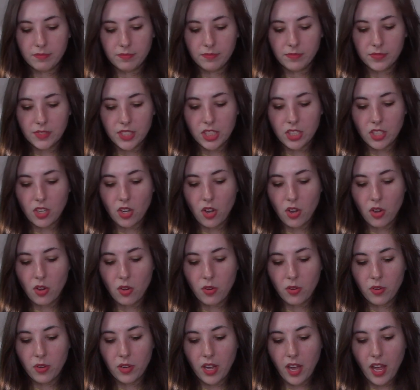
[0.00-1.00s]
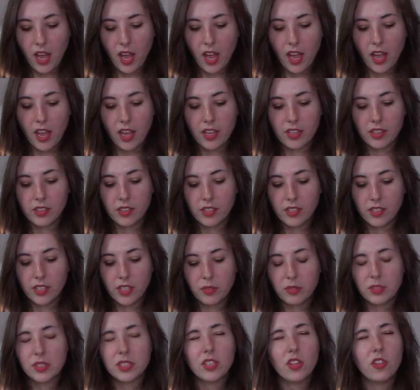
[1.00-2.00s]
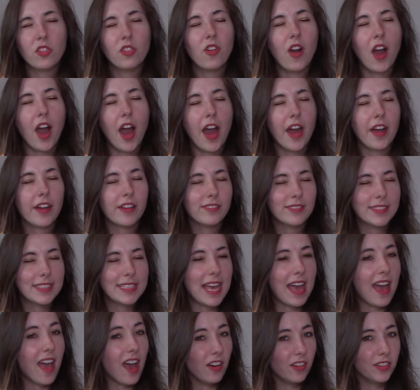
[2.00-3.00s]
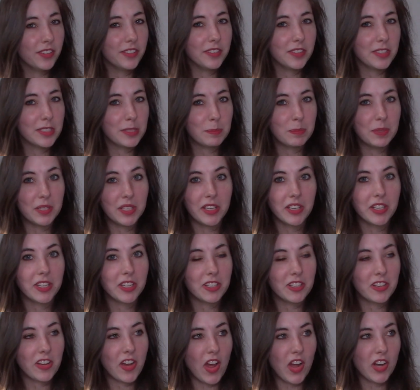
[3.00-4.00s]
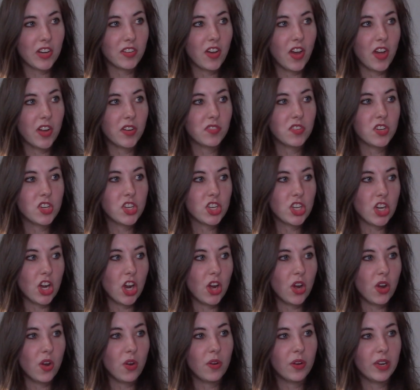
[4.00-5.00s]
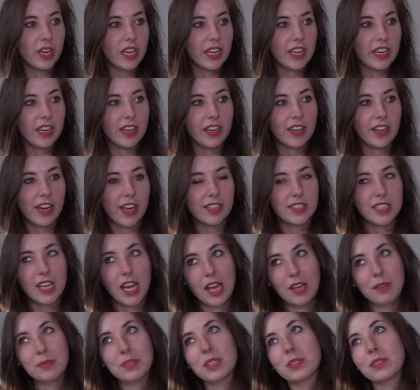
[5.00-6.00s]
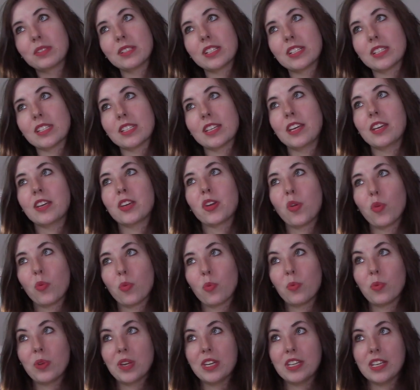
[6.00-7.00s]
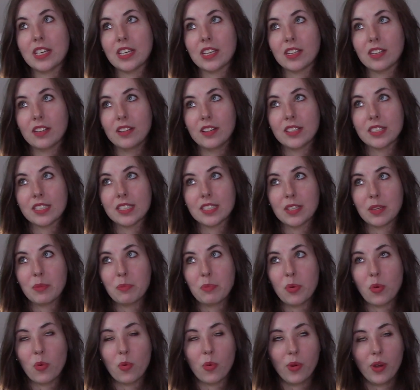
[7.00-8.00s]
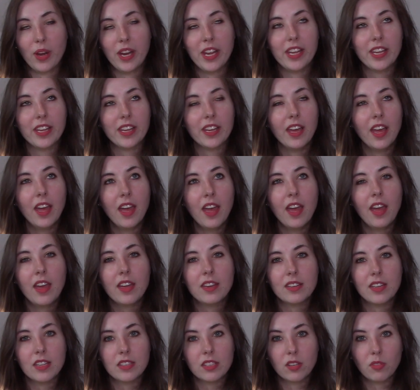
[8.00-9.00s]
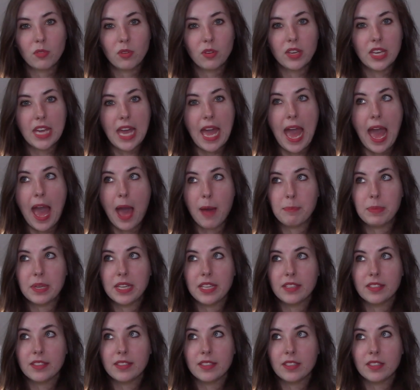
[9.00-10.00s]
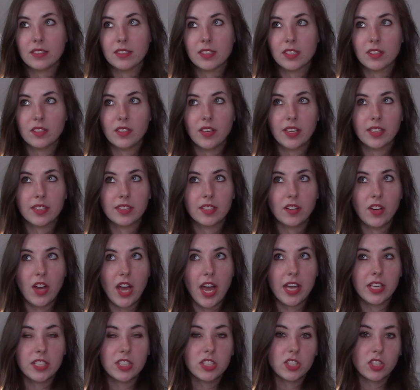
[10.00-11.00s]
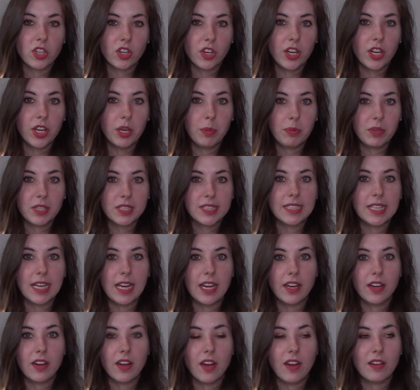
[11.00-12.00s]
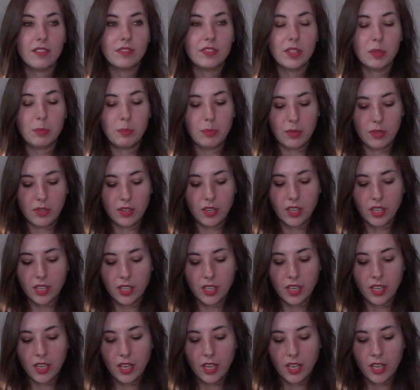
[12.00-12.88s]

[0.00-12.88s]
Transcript: So it was a lot of tell in this book, not a lot of show, and at times it was just like ridiculously boring. Nothing really happened until like the last 30% of the book,